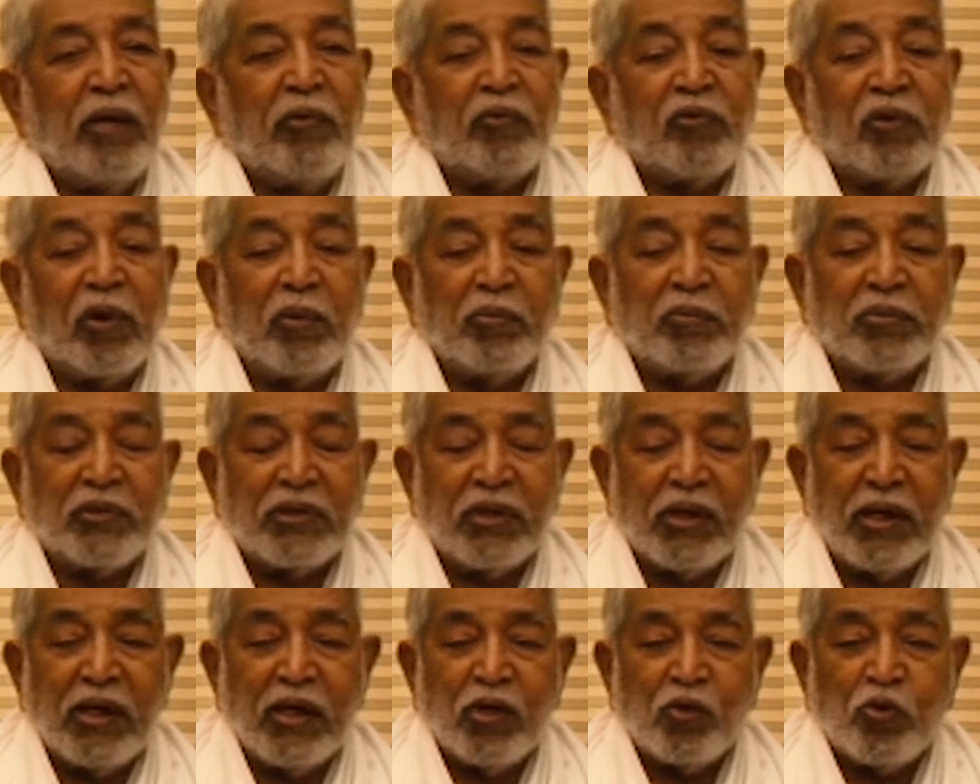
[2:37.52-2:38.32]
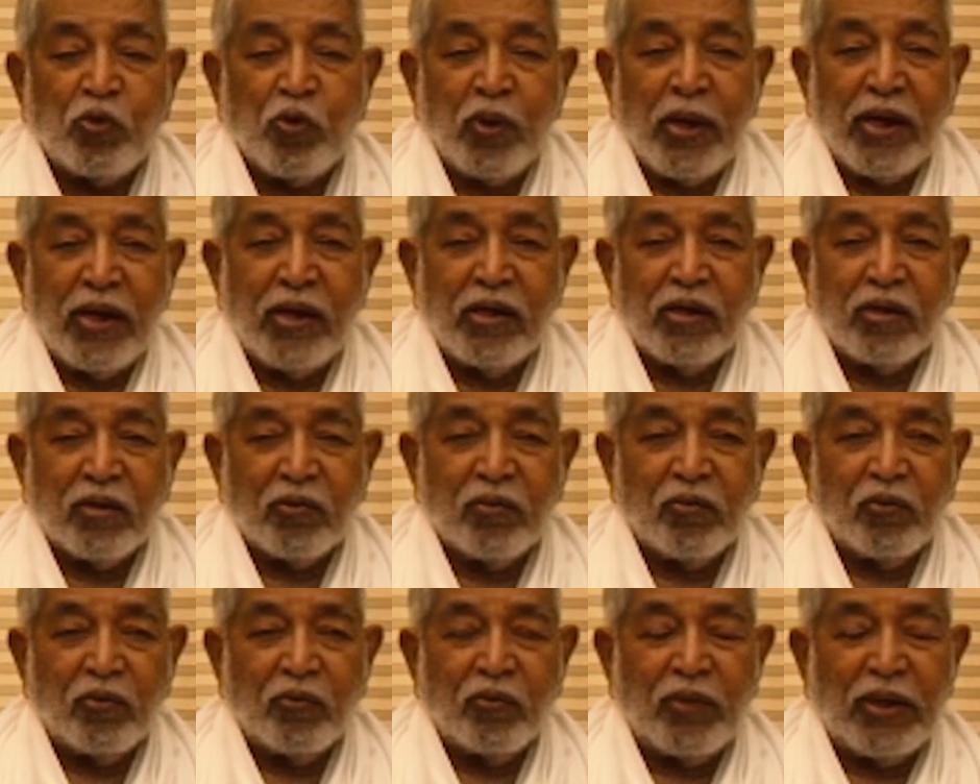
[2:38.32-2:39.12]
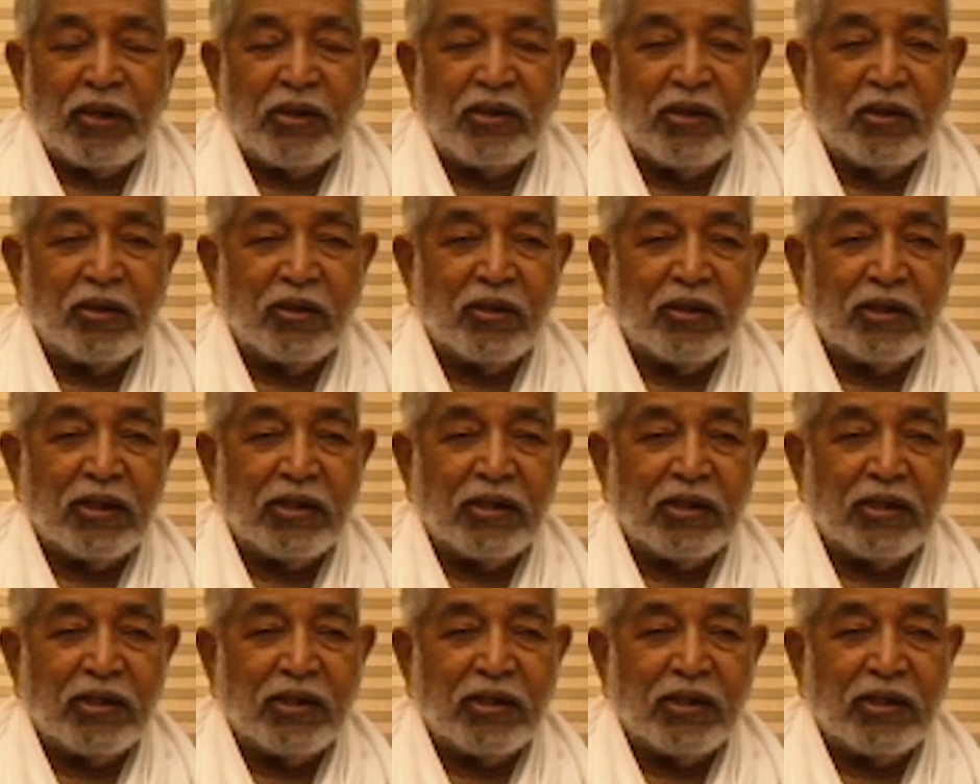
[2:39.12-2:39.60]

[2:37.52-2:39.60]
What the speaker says: From 3 to 8, when